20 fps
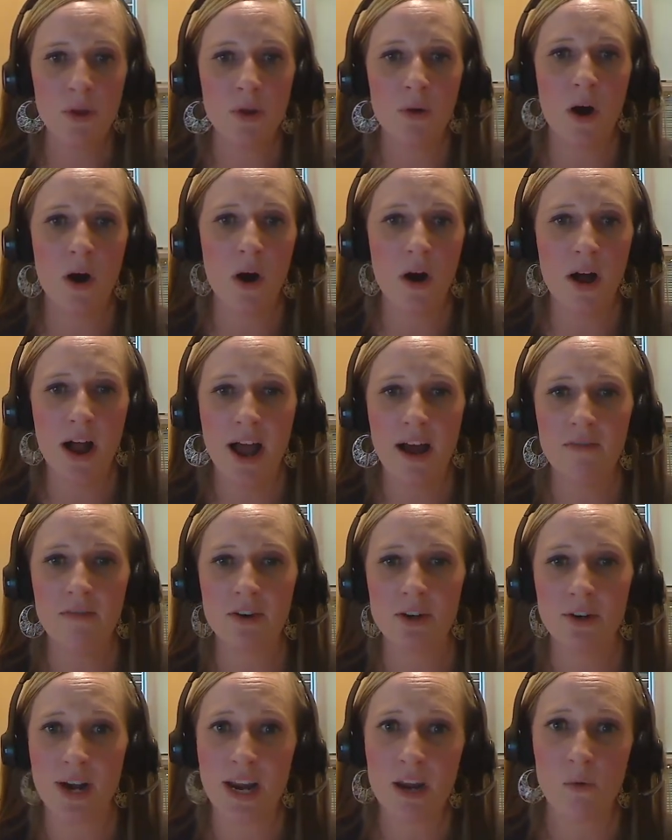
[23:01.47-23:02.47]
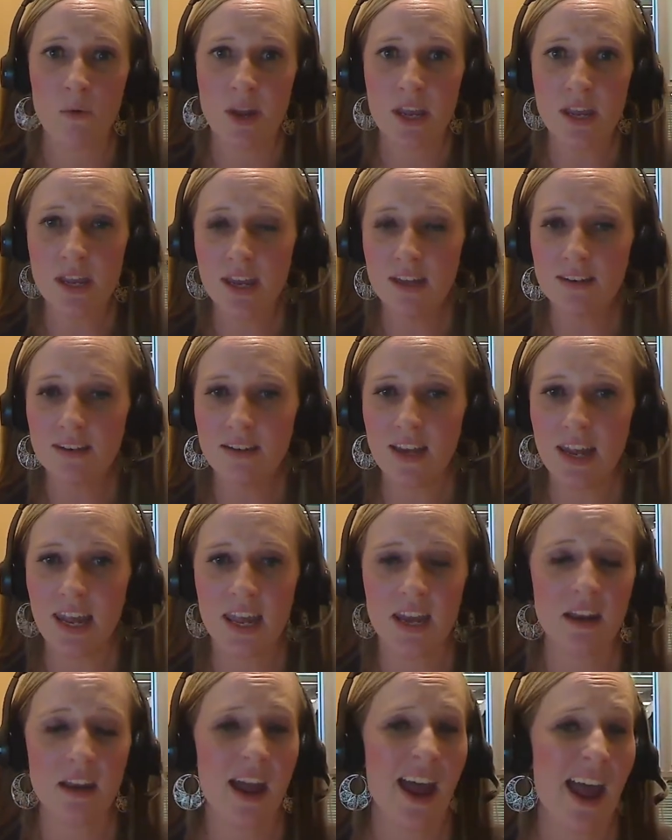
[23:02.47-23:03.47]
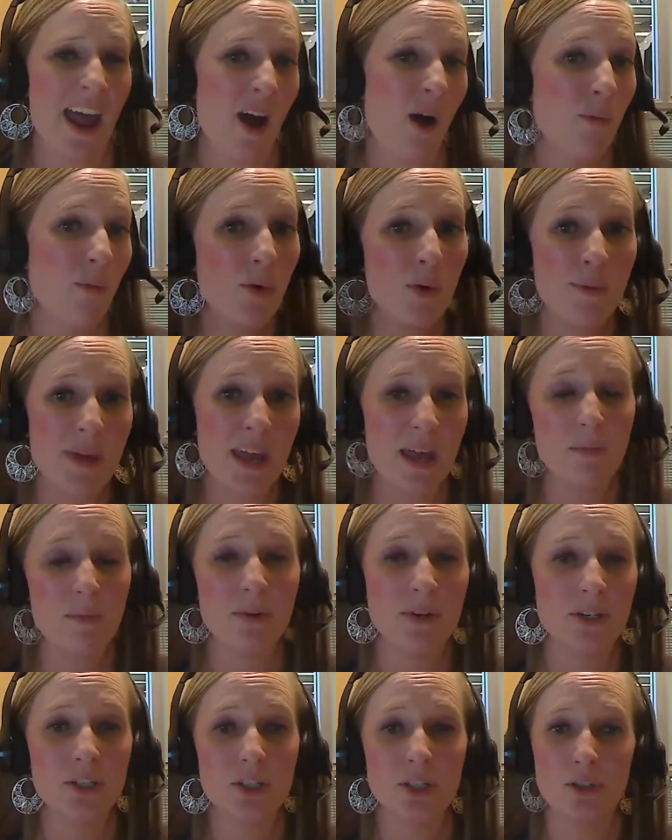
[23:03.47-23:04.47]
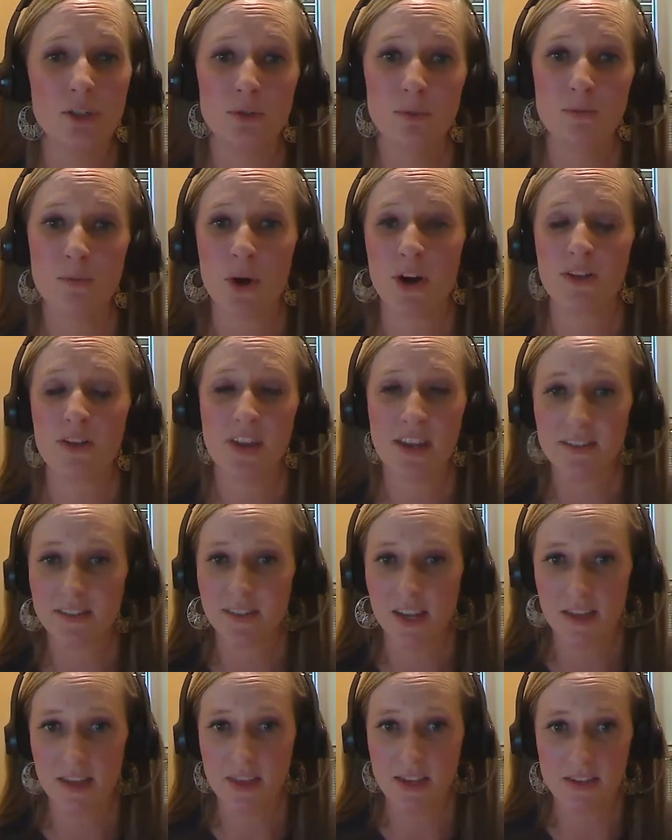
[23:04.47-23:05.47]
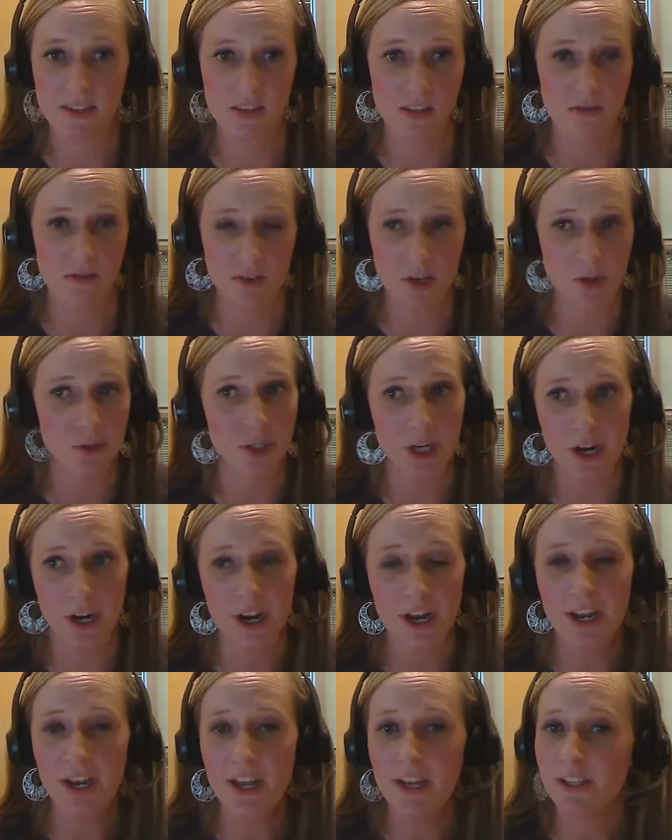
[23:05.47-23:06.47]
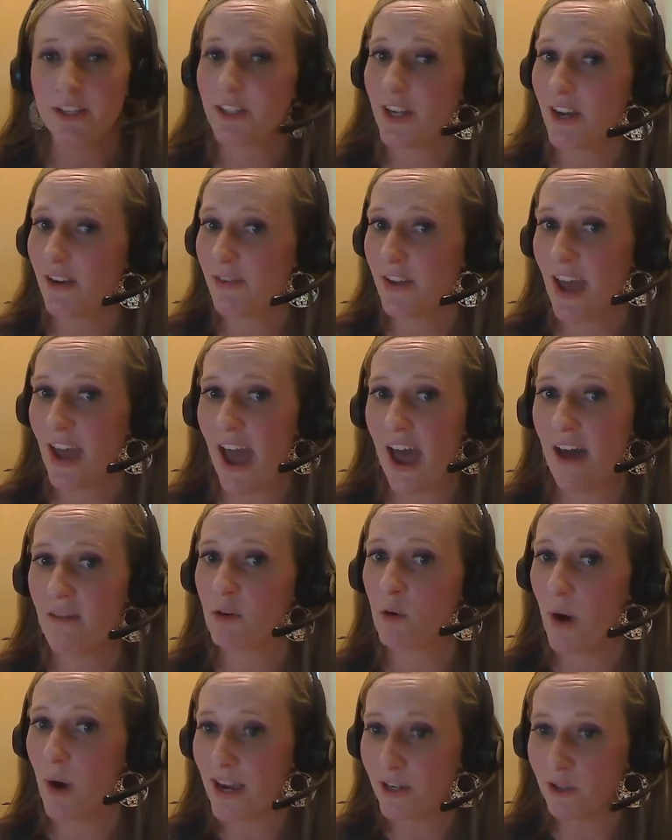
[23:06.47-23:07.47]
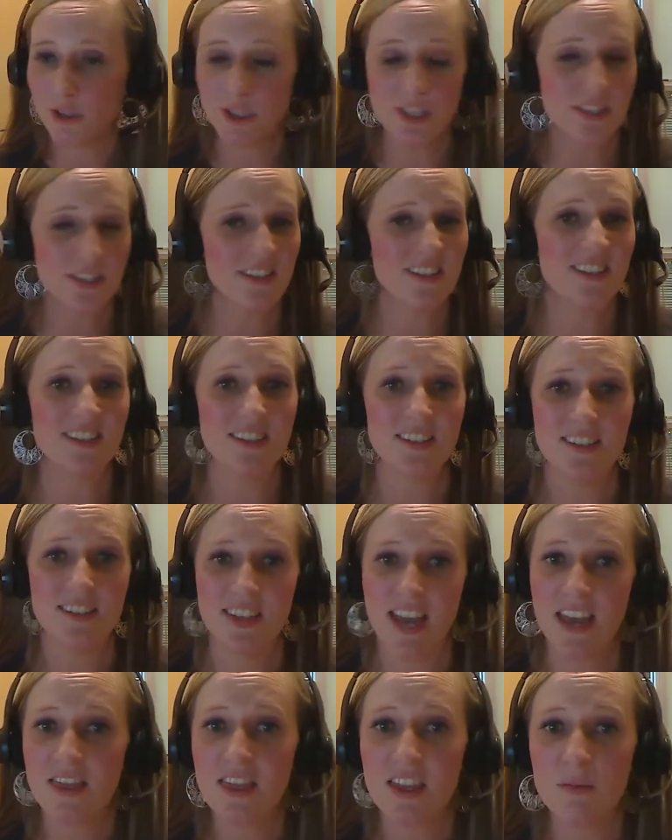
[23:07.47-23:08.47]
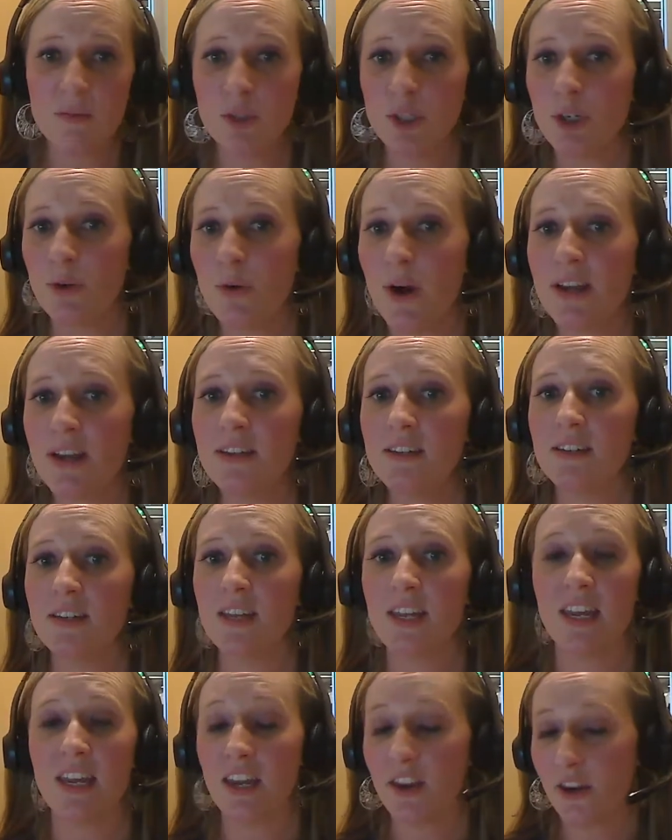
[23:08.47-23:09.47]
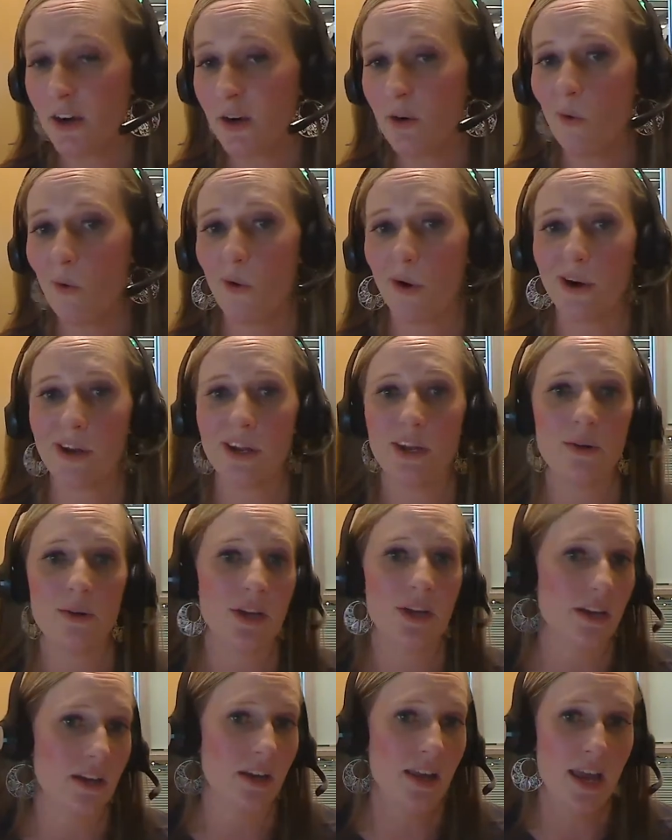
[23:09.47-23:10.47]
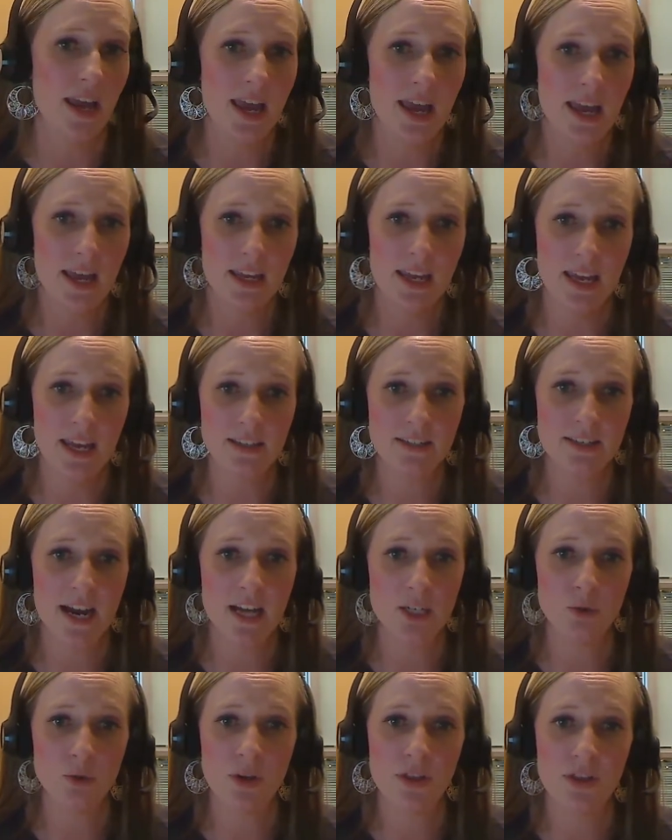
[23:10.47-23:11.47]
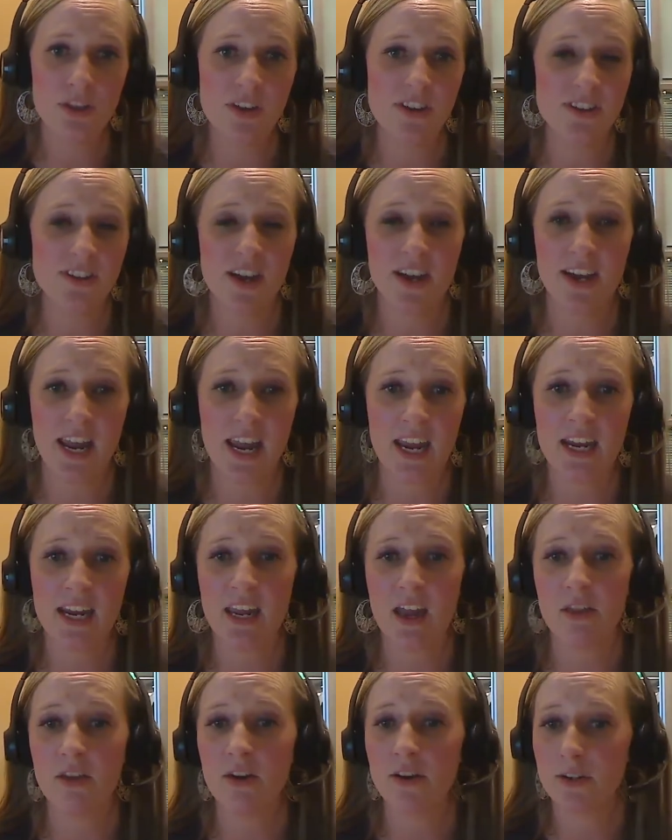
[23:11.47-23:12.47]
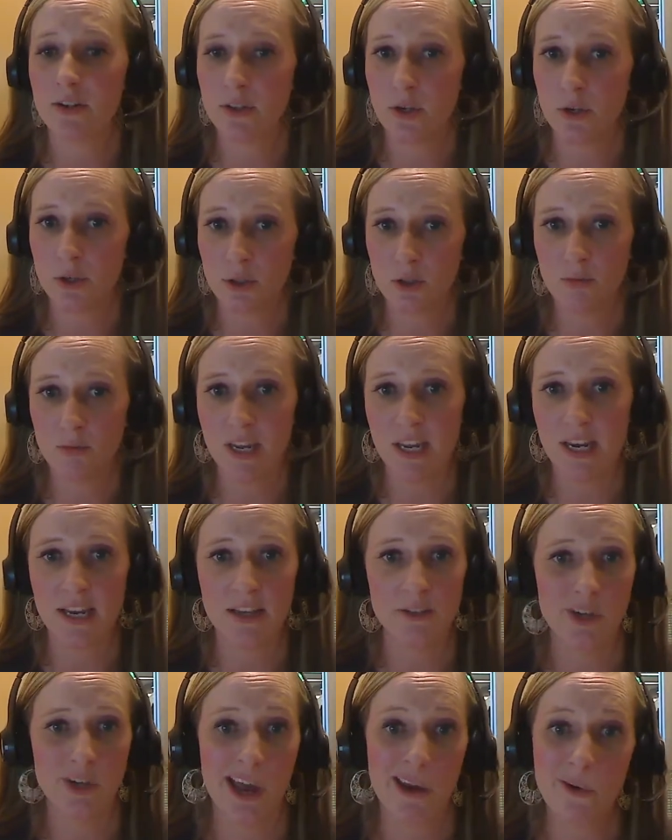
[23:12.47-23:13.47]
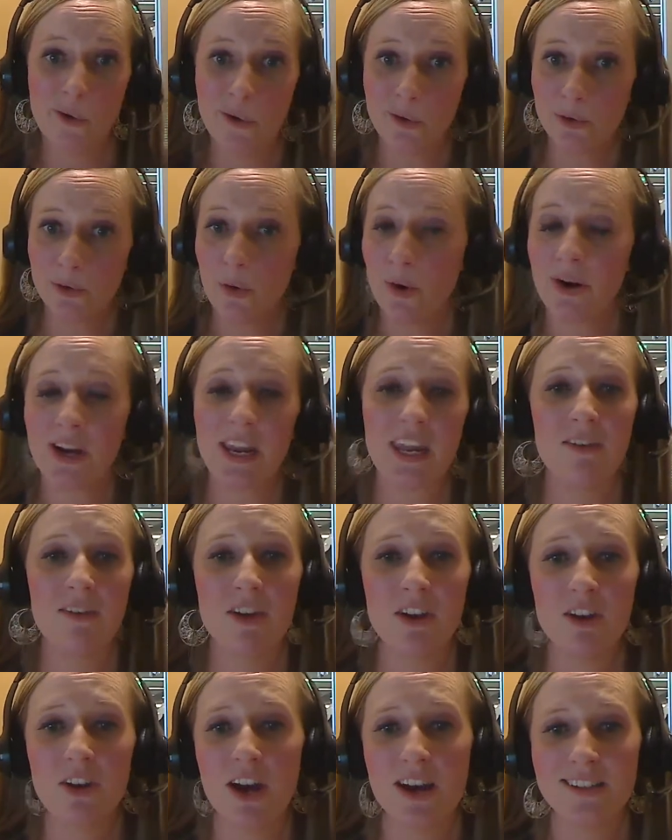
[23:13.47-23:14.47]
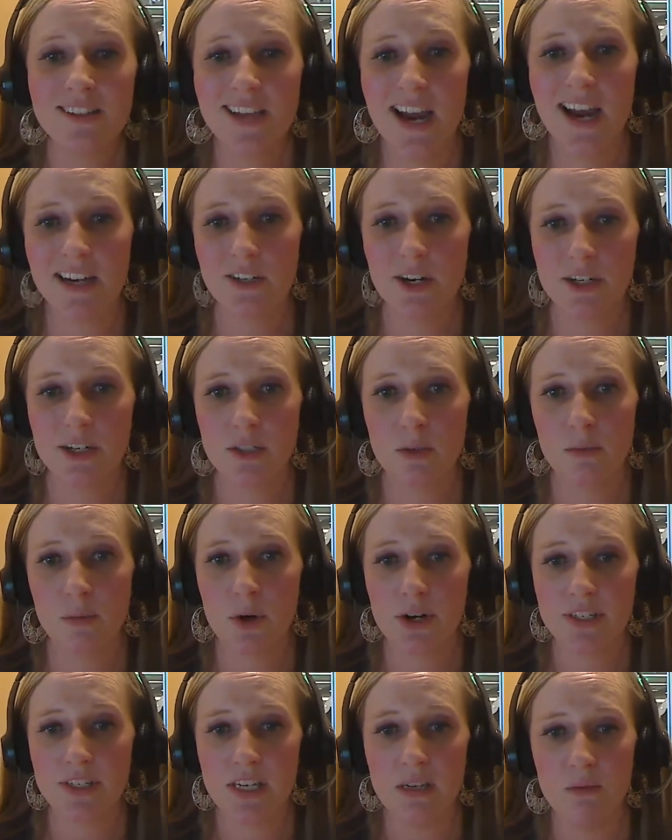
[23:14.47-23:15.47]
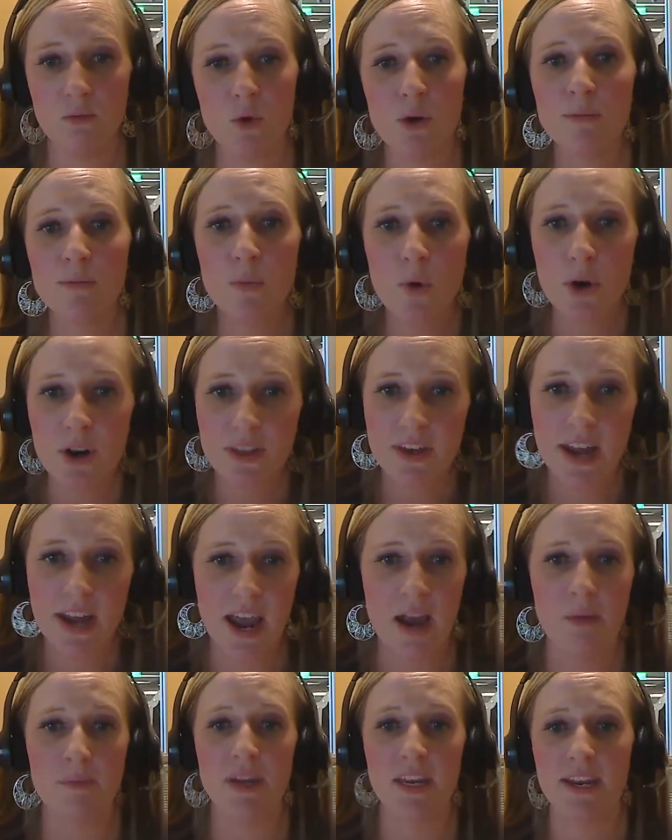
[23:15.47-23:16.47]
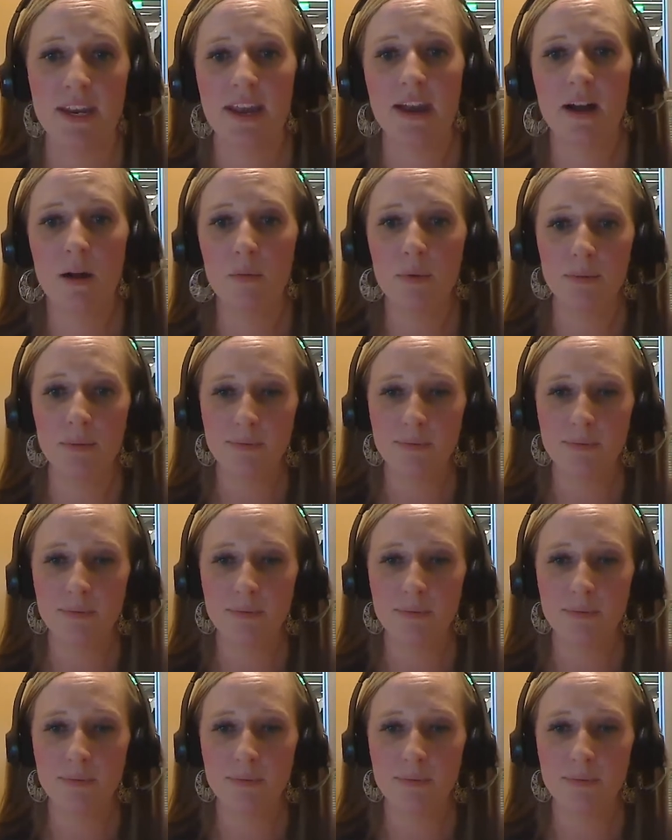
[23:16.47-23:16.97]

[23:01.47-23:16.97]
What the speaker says: you all have a great weekend, and I hope we'll be able to do more things like this in the future. So if you have questions, send them to us here, or you can get in touch with us on any other social media channels, or even contact our support team. We're more than happy to help.